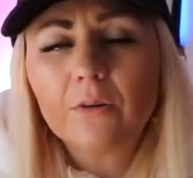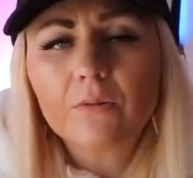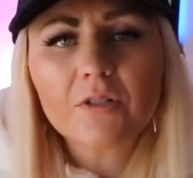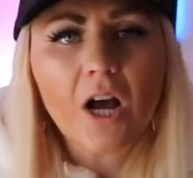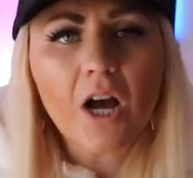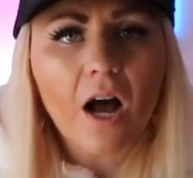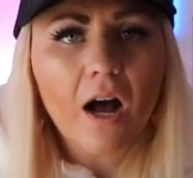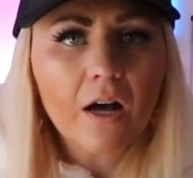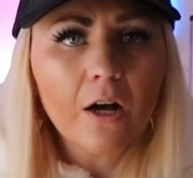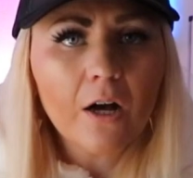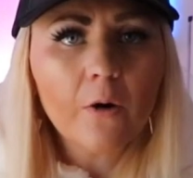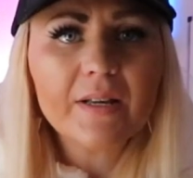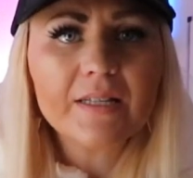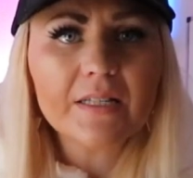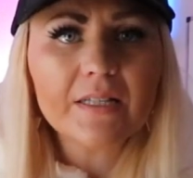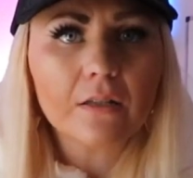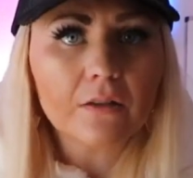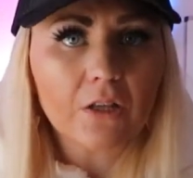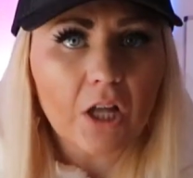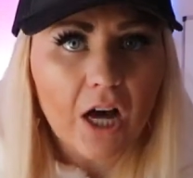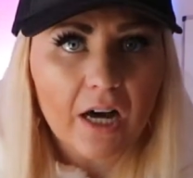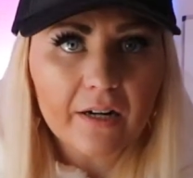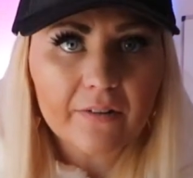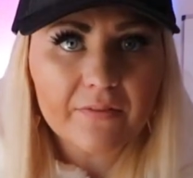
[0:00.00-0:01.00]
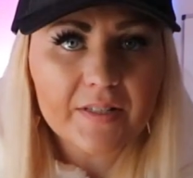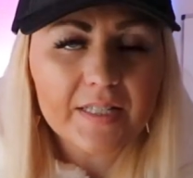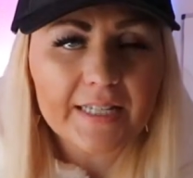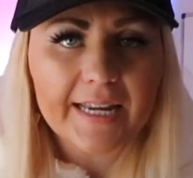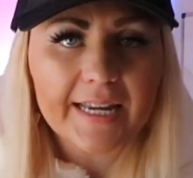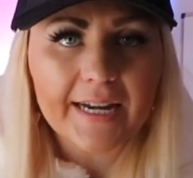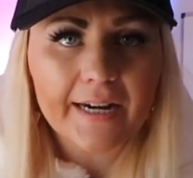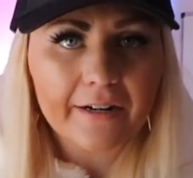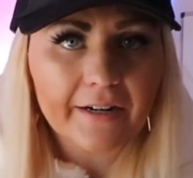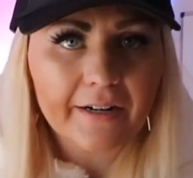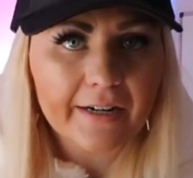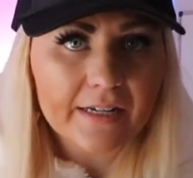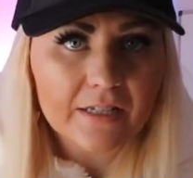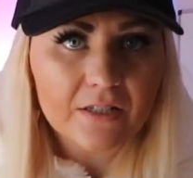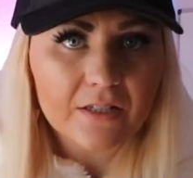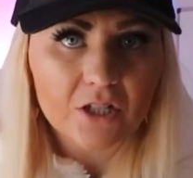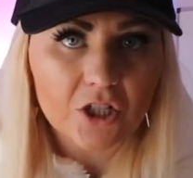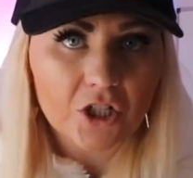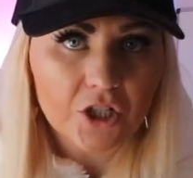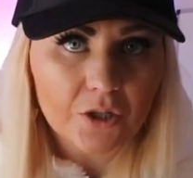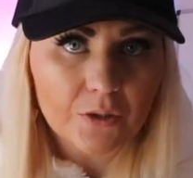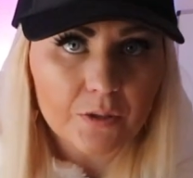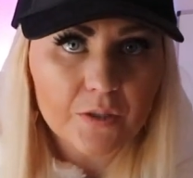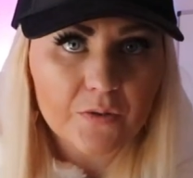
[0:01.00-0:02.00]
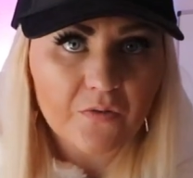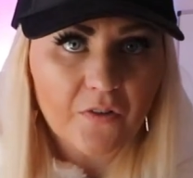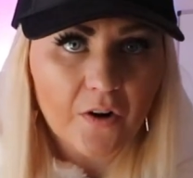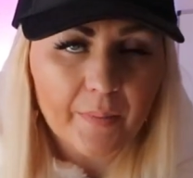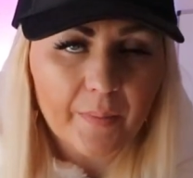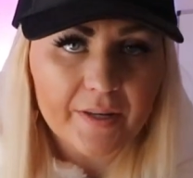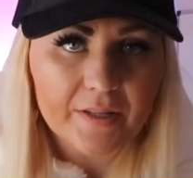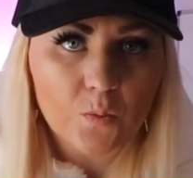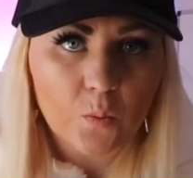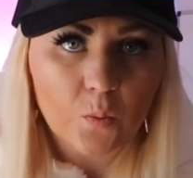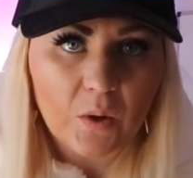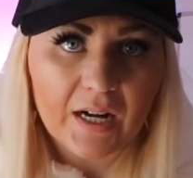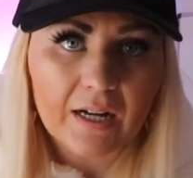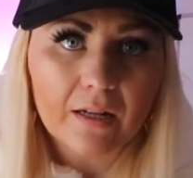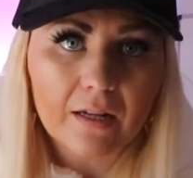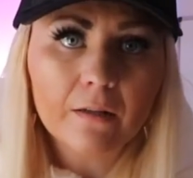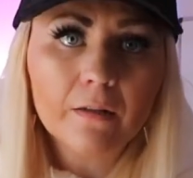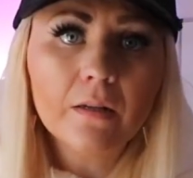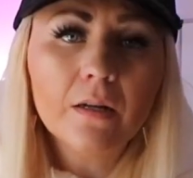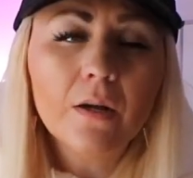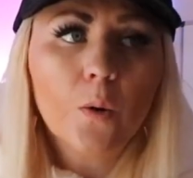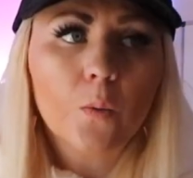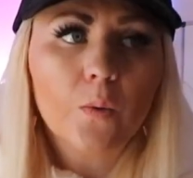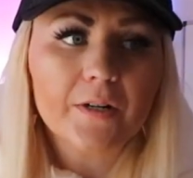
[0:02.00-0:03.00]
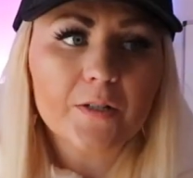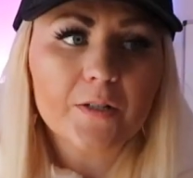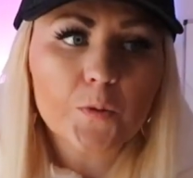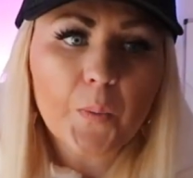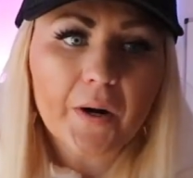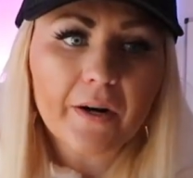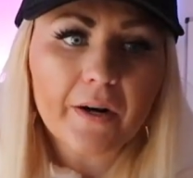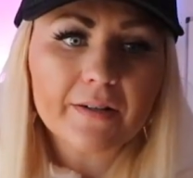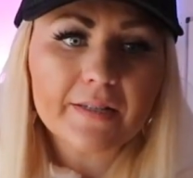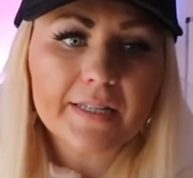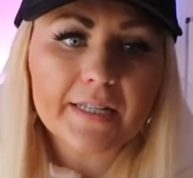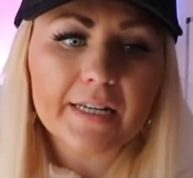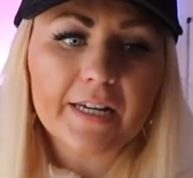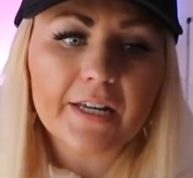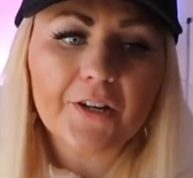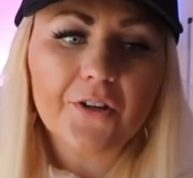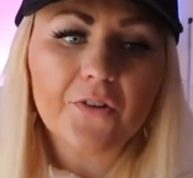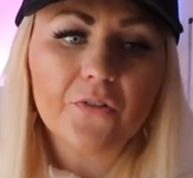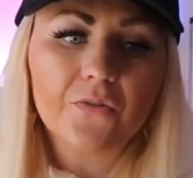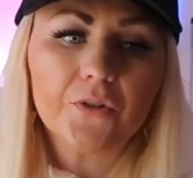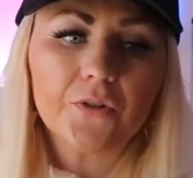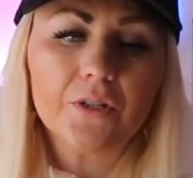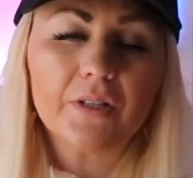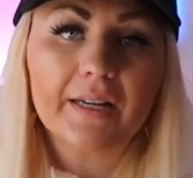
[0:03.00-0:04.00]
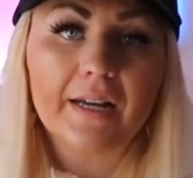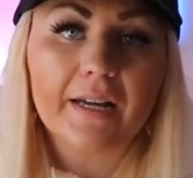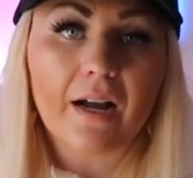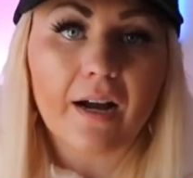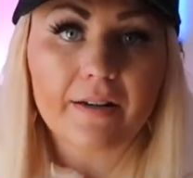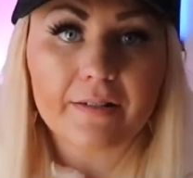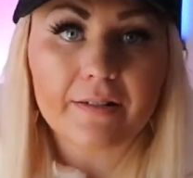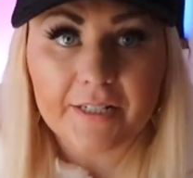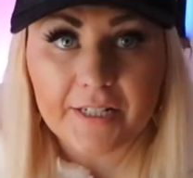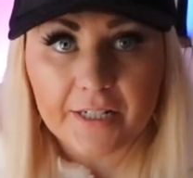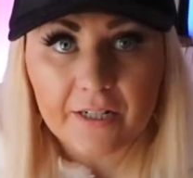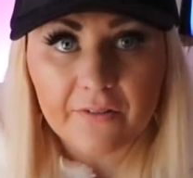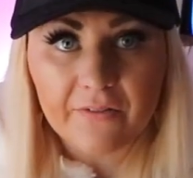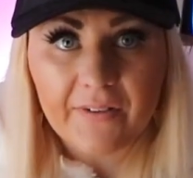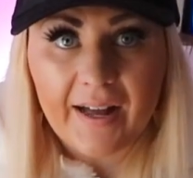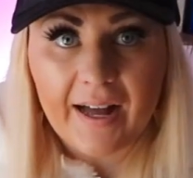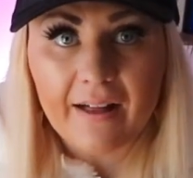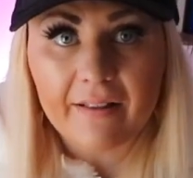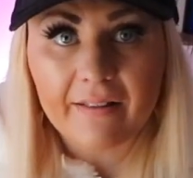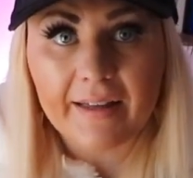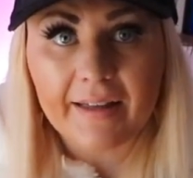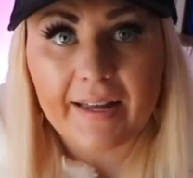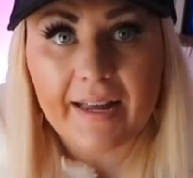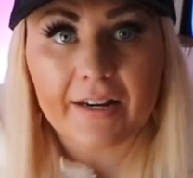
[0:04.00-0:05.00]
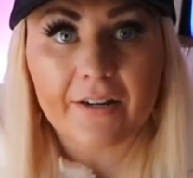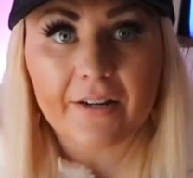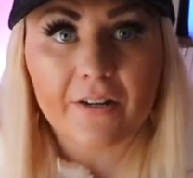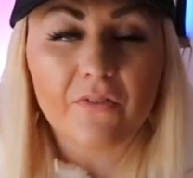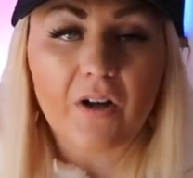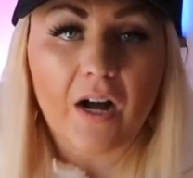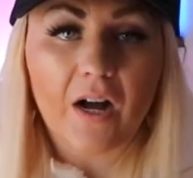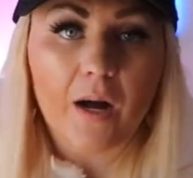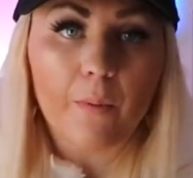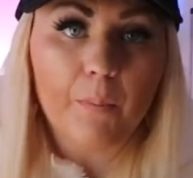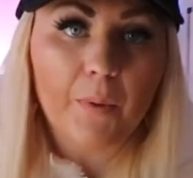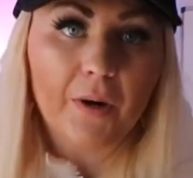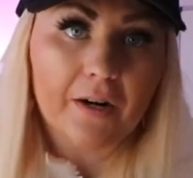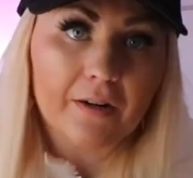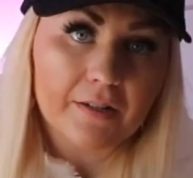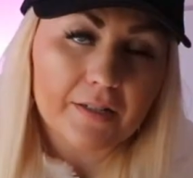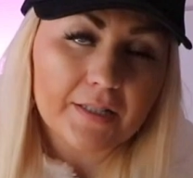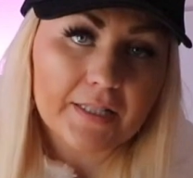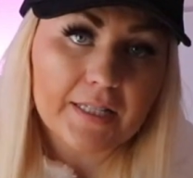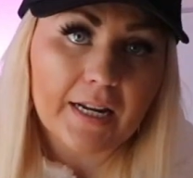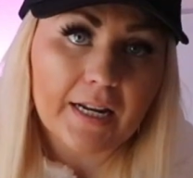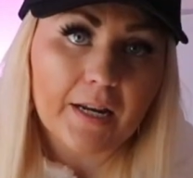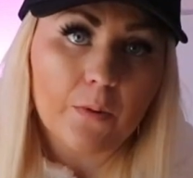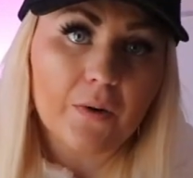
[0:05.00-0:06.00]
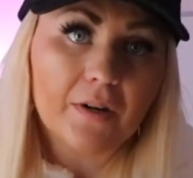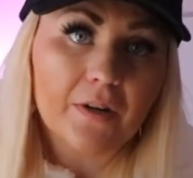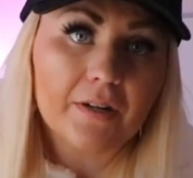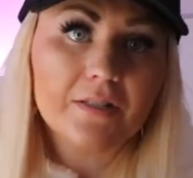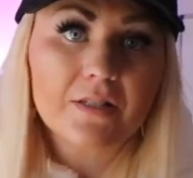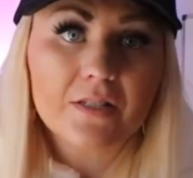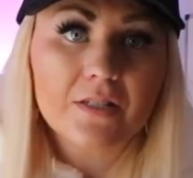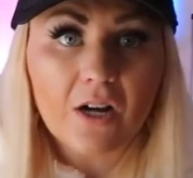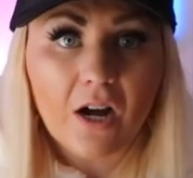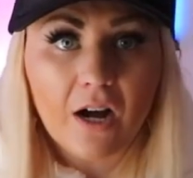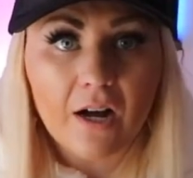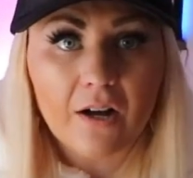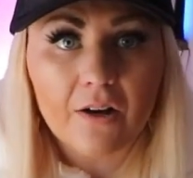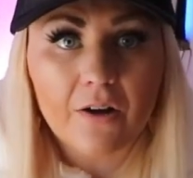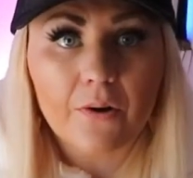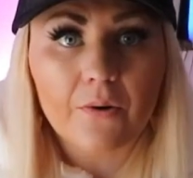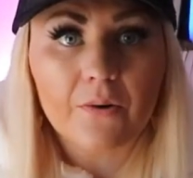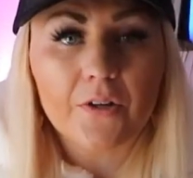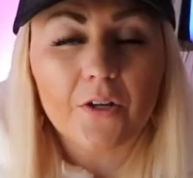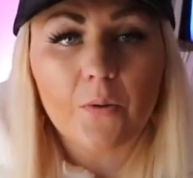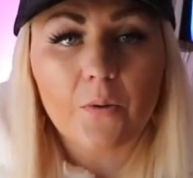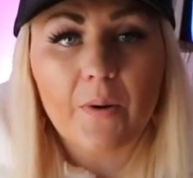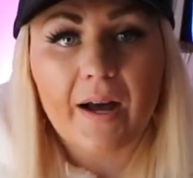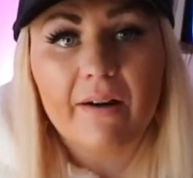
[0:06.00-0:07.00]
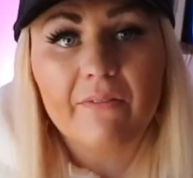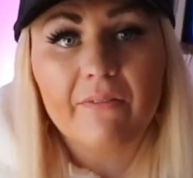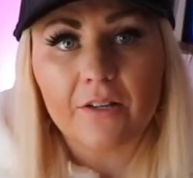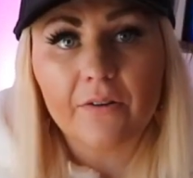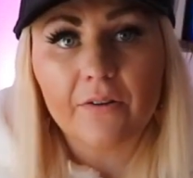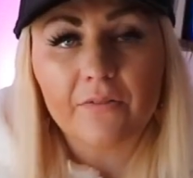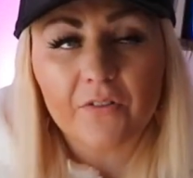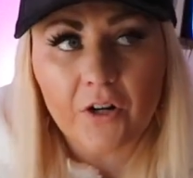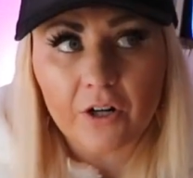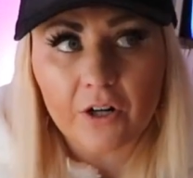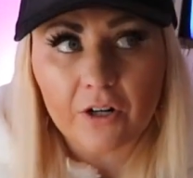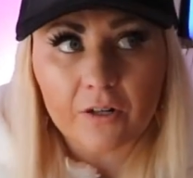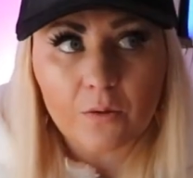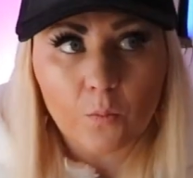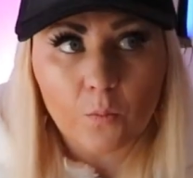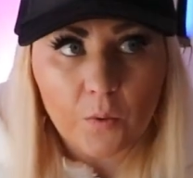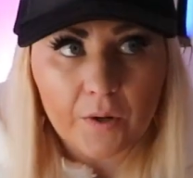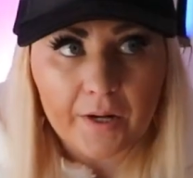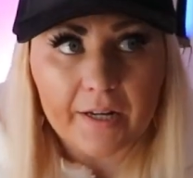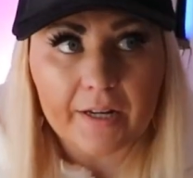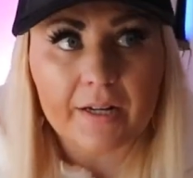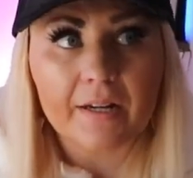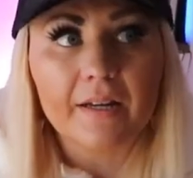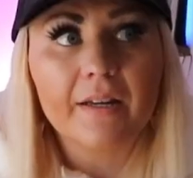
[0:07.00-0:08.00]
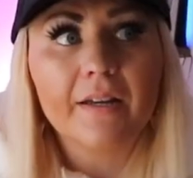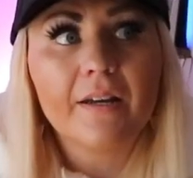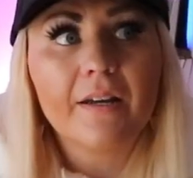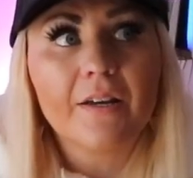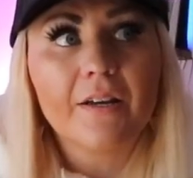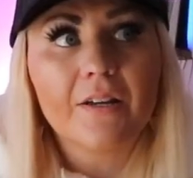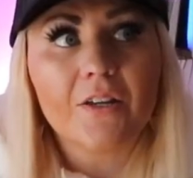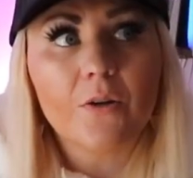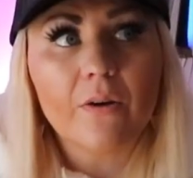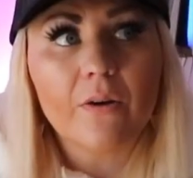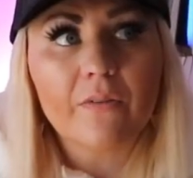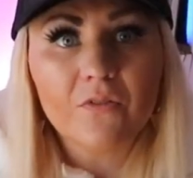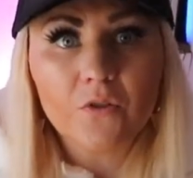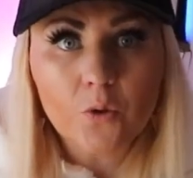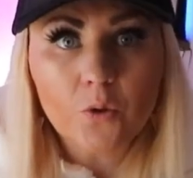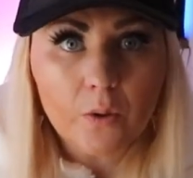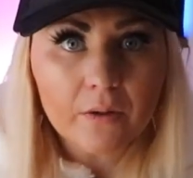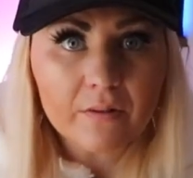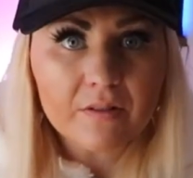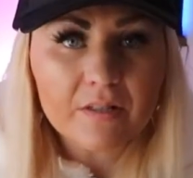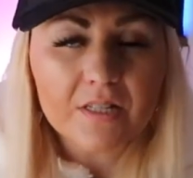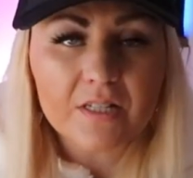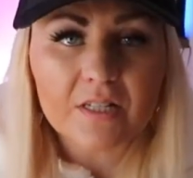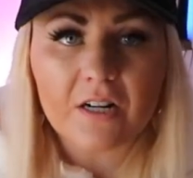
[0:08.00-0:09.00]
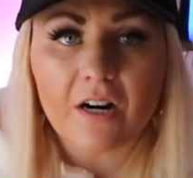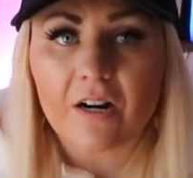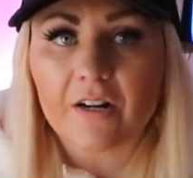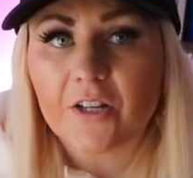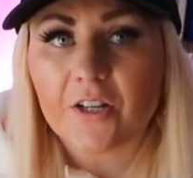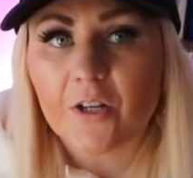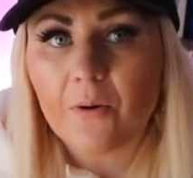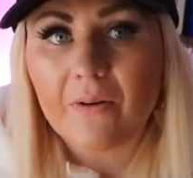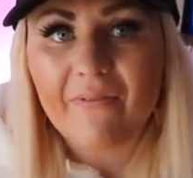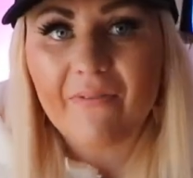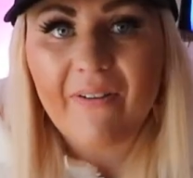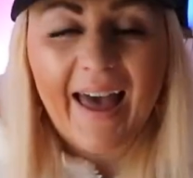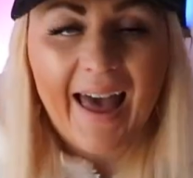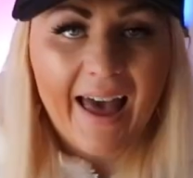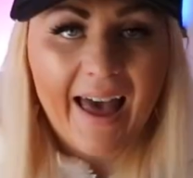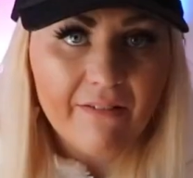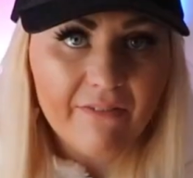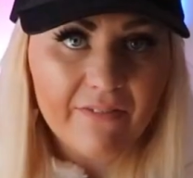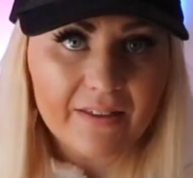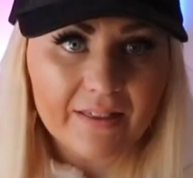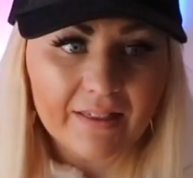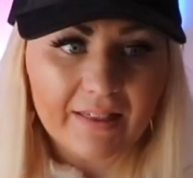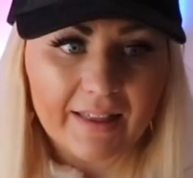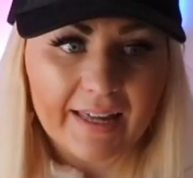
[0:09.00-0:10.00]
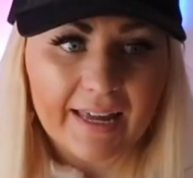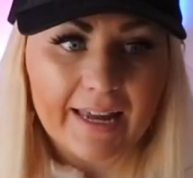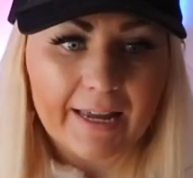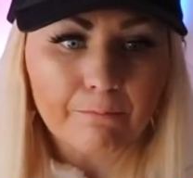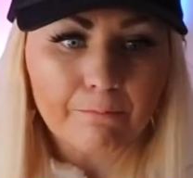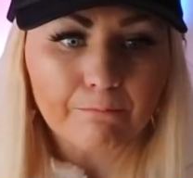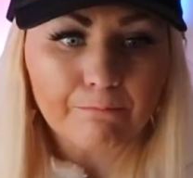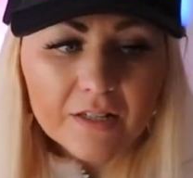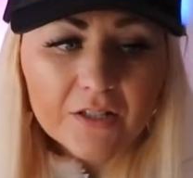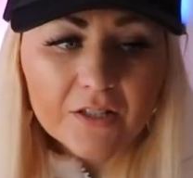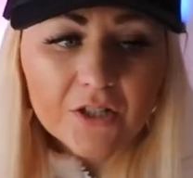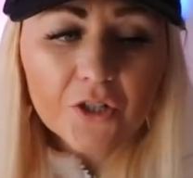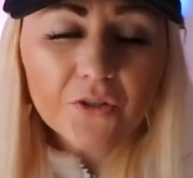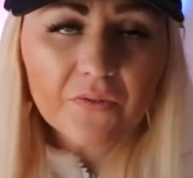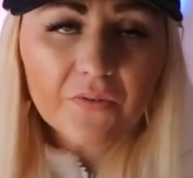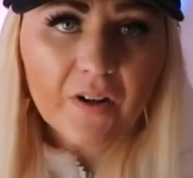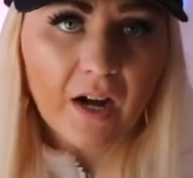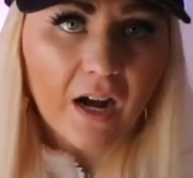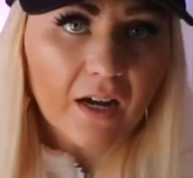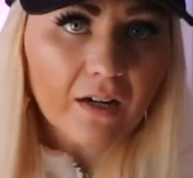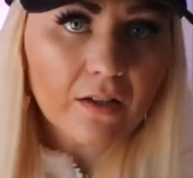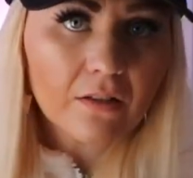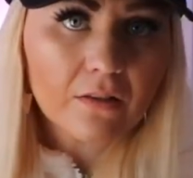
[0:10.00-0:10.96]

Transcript: know, Tahoe has a lot of ski areas to choose from as well. Whereas Park City, you've really got Deer Valley and you've got Park City. Whereas Tahoe, you have you have Kirkwood, you have North Star, you have Heavenly. So you've got